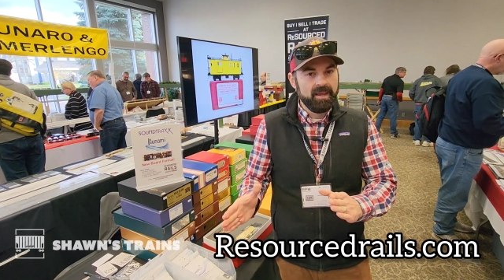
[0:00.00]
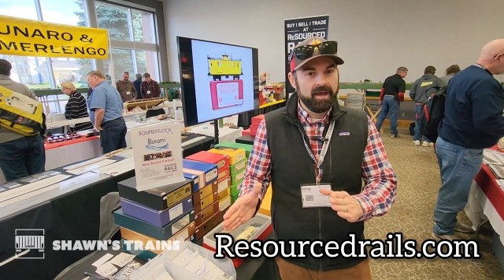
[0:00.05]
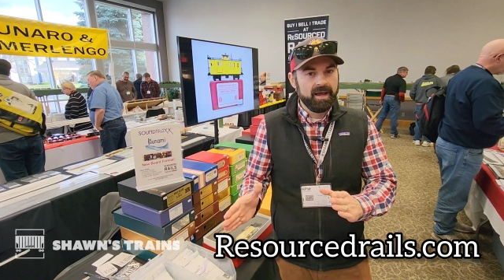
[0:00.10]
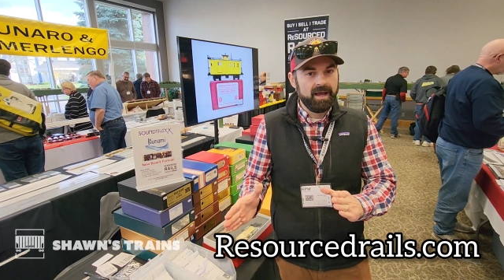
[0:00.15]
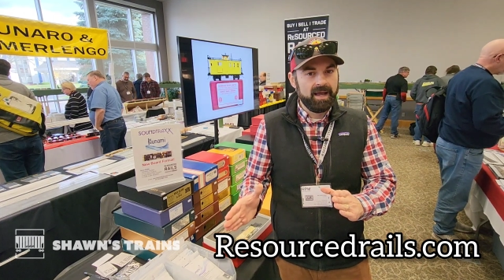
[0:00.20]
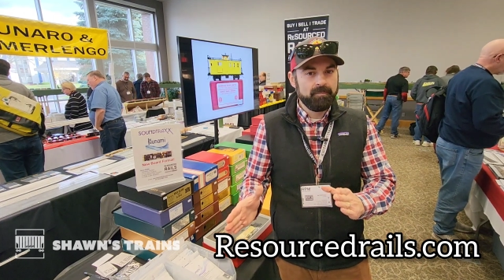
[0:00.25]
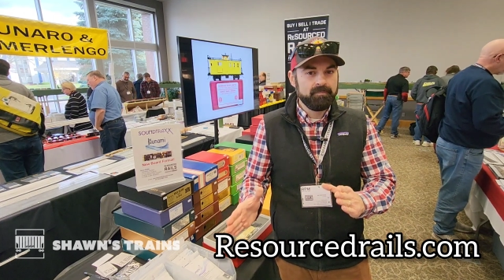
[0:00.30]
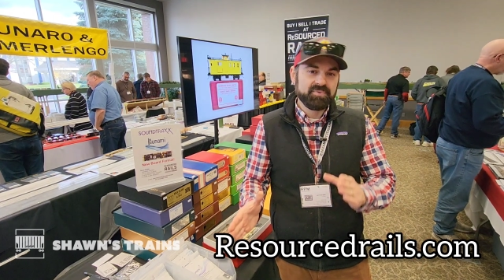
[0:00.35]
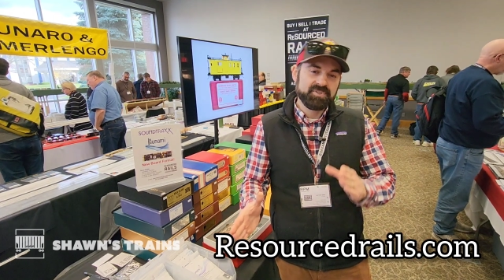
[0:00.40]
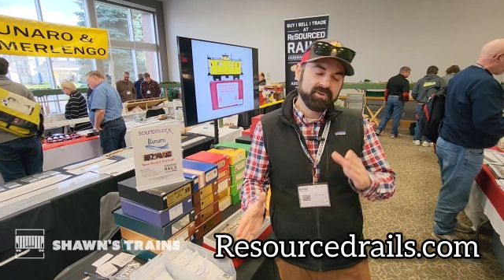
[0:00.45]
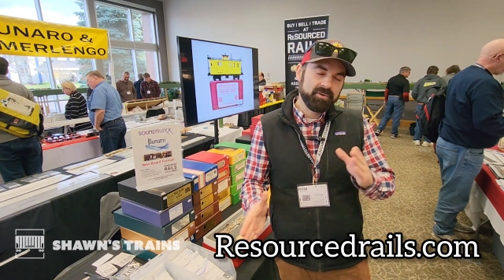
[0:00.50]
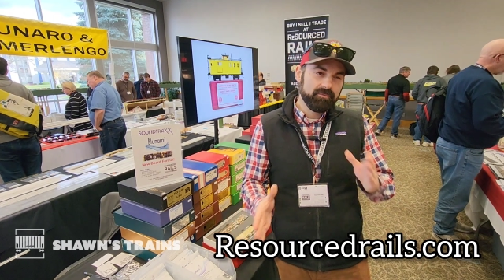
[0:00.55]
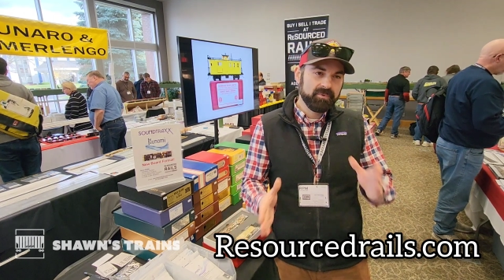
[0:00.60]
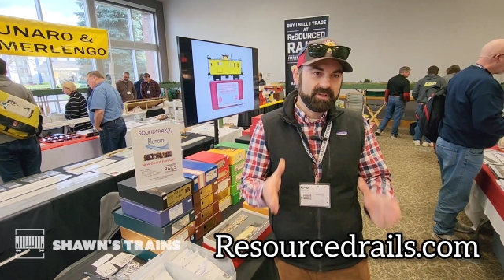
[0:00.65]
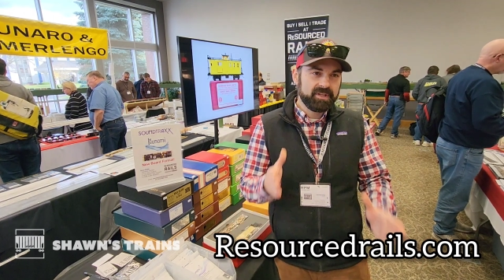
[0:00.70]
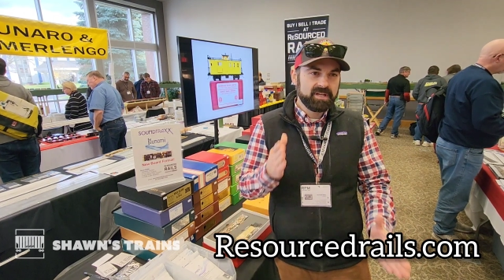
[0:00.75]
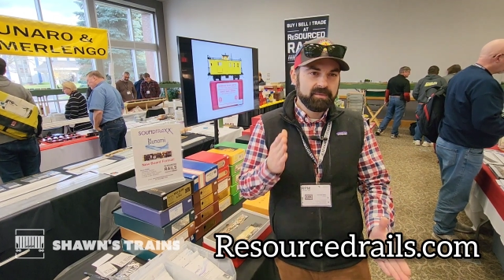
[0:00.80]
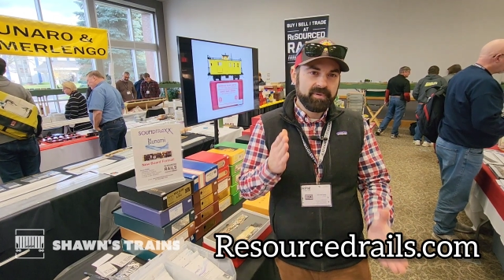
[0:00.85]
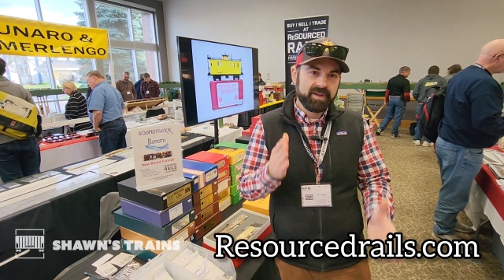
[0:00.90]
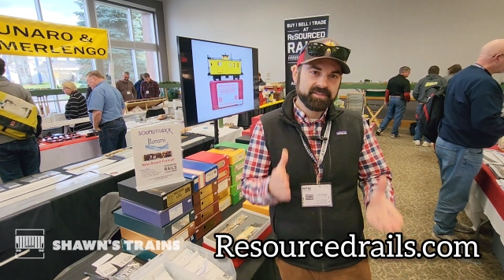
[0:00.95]
Um, so it
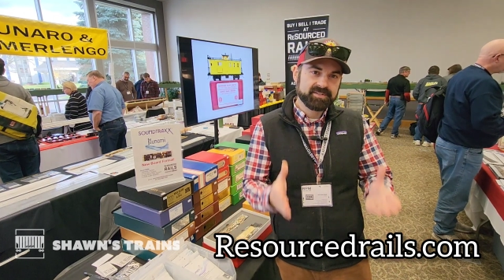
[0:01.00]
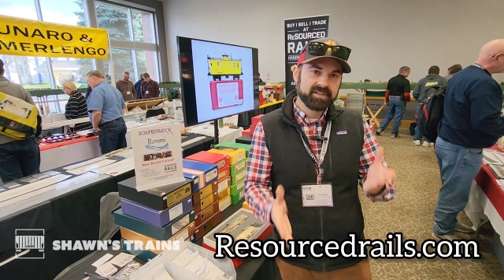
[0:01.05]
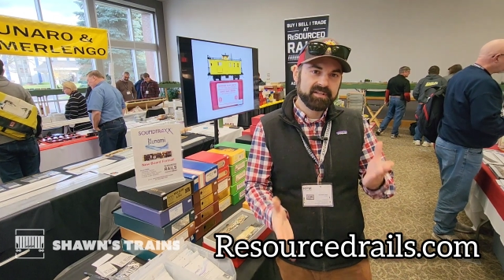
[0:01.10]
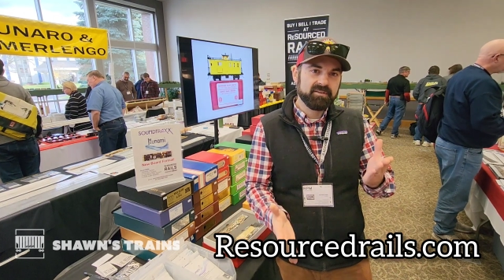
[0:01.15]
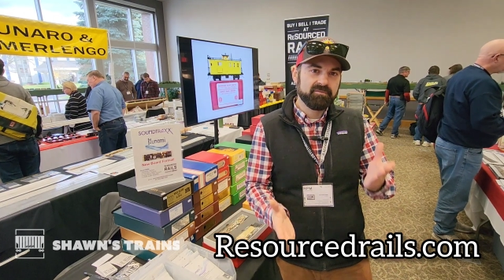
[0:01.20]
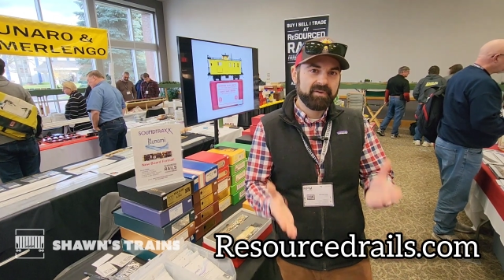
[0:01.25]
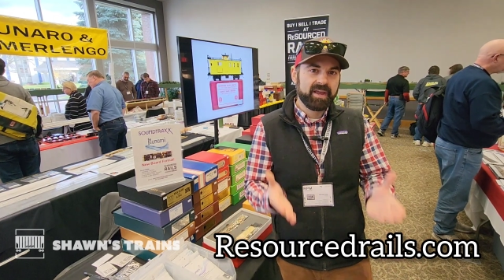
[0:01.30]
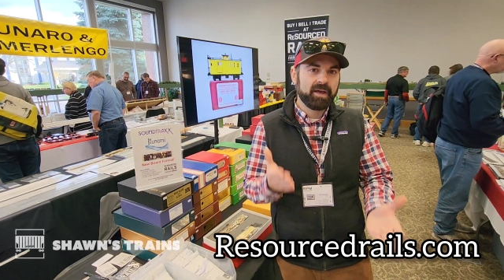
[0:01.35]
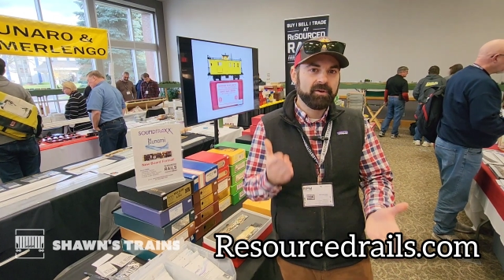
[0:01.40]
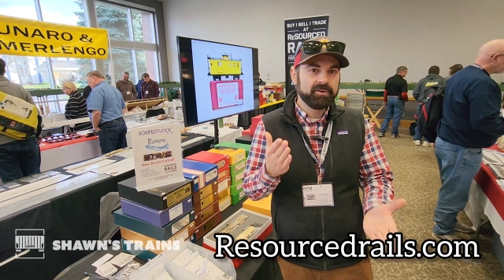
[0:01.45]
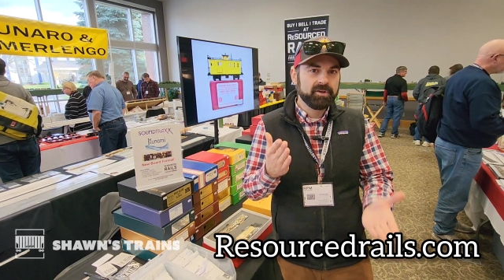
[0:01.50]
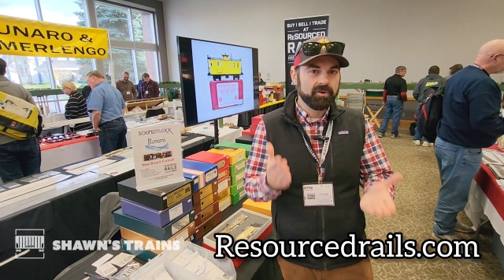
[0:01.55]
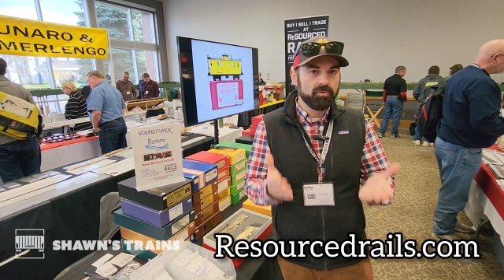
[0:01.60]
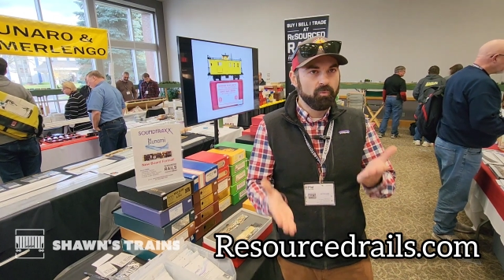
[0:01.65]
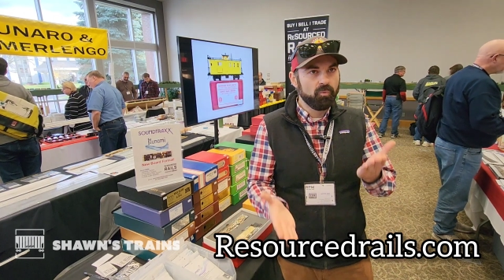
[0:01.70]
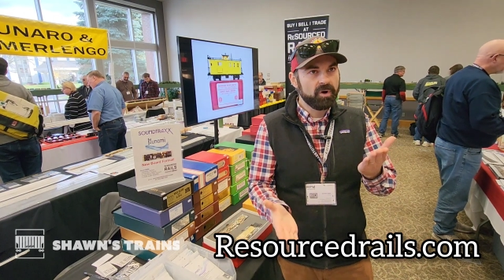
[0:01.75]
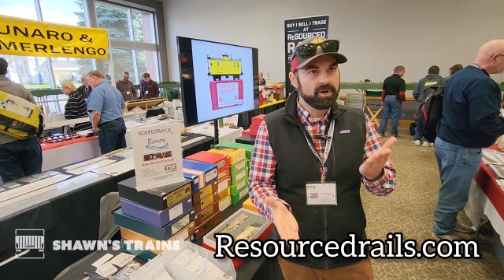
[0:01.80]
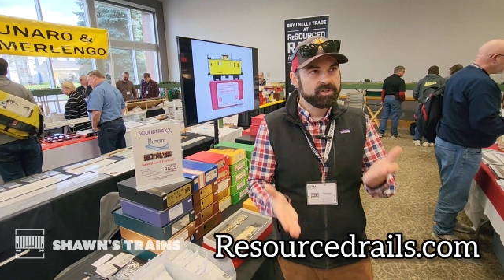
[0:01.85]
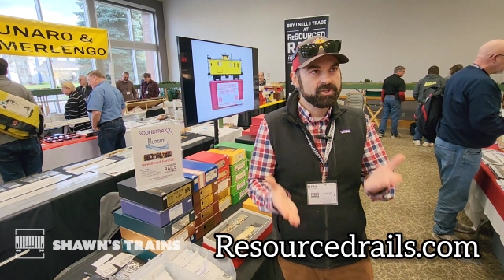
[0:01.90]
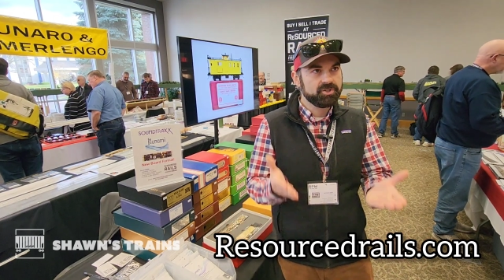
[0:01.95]
really depends on the value
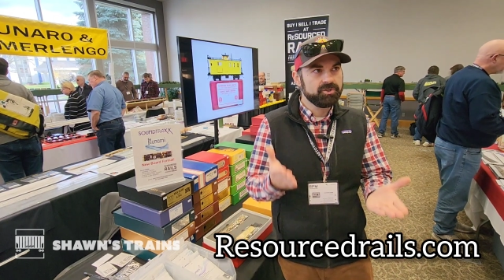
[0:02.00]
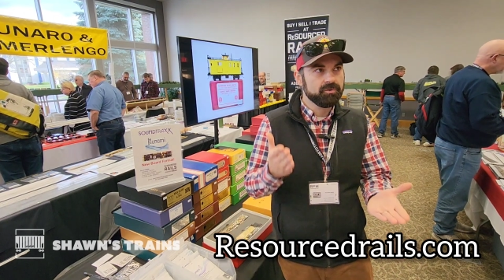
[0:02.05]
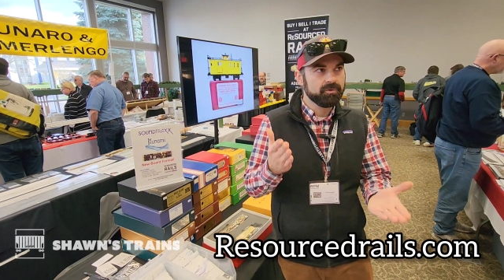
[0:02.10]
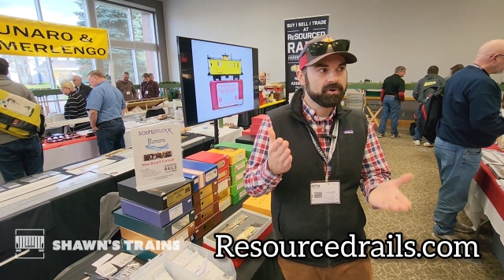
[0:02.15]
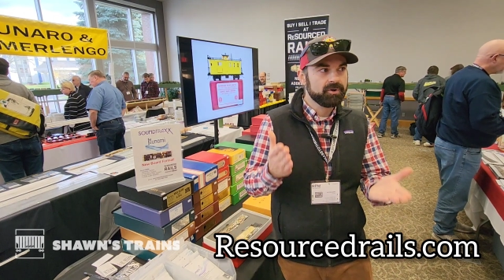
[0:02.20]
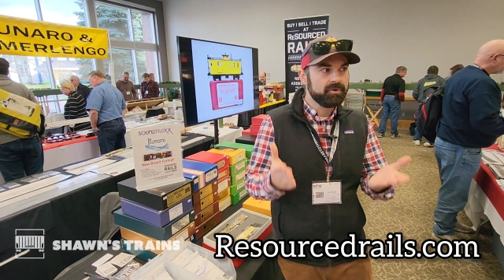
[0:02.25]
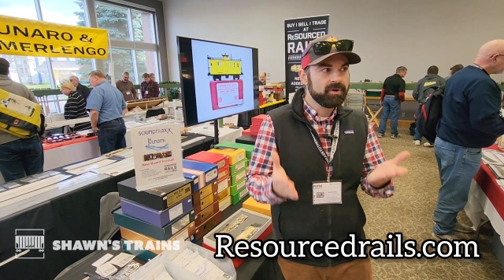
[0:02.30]
and what you're